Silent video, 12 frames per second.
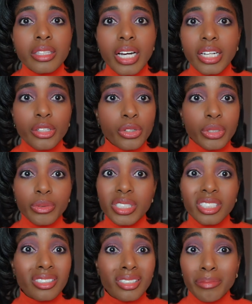I know there were
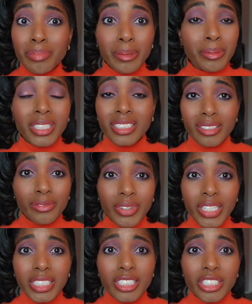still some people that didn't
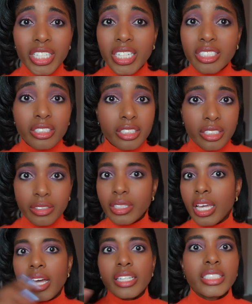find their shade.
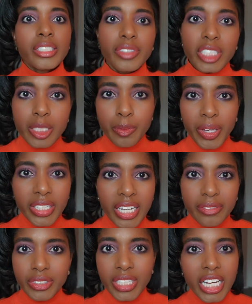She had to even expand
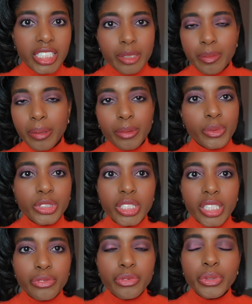after that. She probably went to
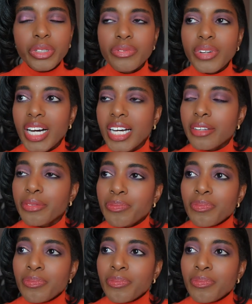like 45.